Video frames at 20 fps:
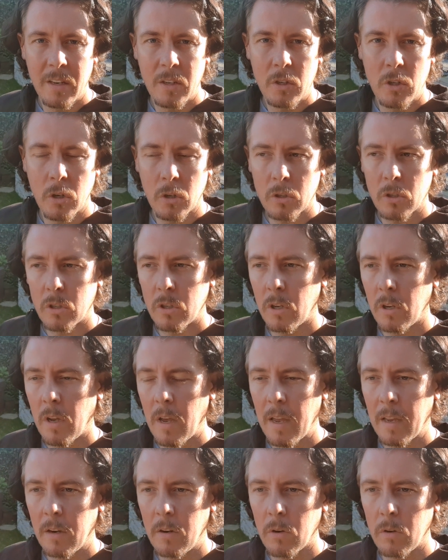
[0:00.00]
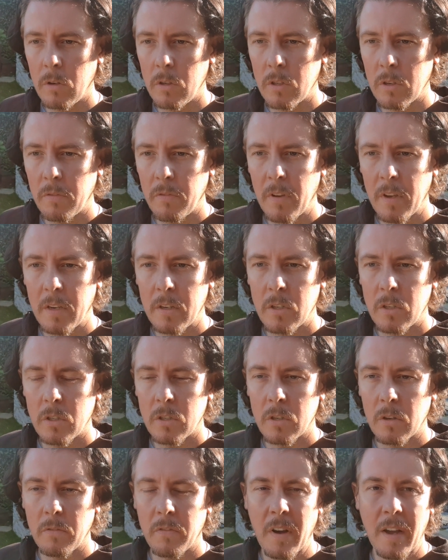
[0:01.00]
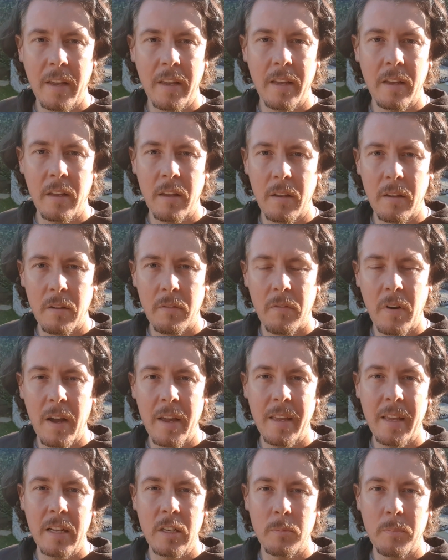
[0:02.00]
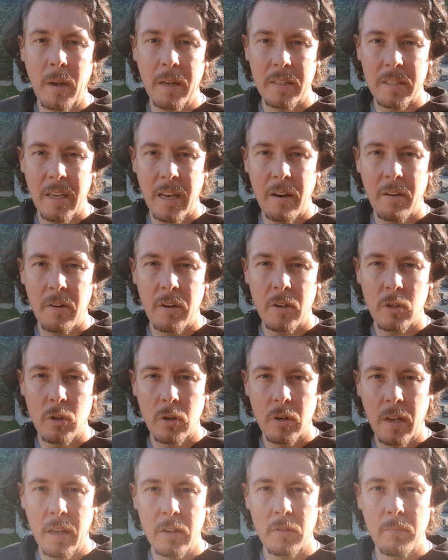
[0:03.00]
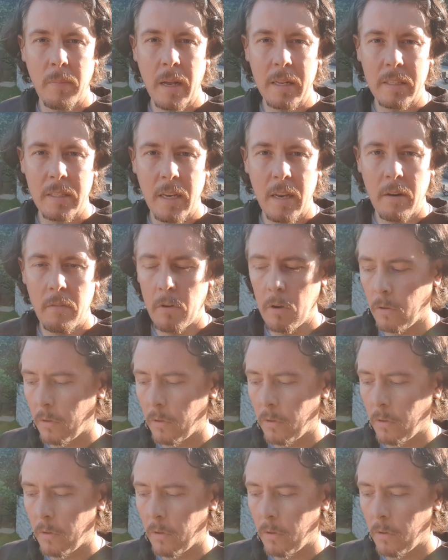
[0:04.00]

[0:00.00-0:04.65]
just to encourage the fish to fight against bacteria. It's good against bacterial